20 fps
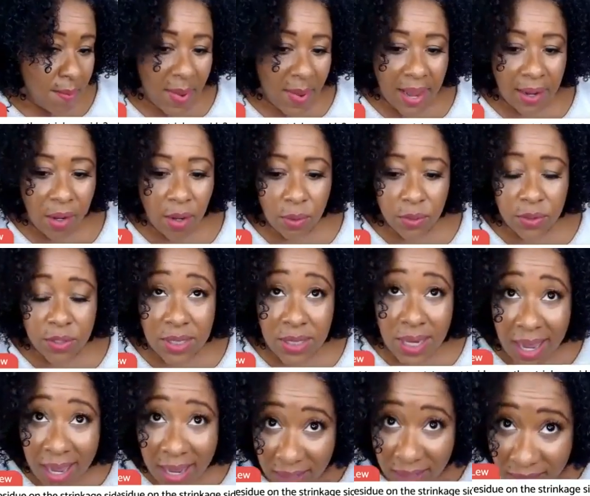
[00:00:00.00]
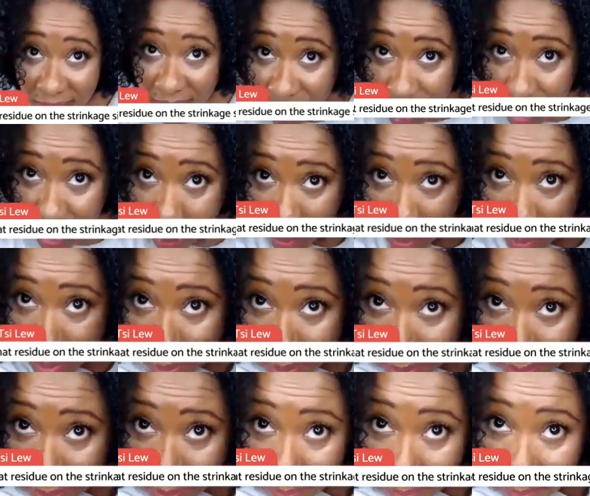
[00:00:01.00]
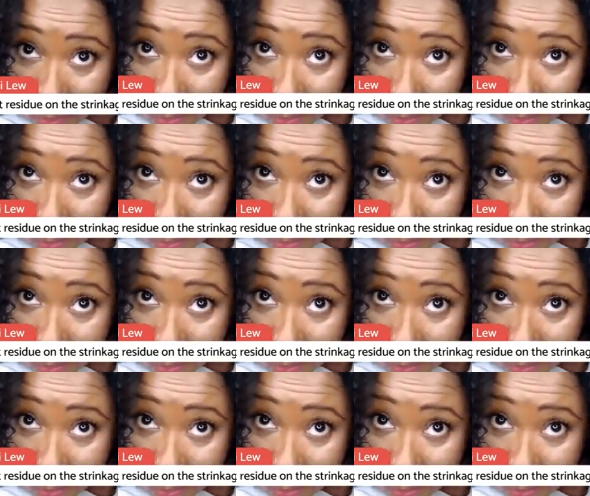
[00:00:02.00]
my goal tonight is to rinse it.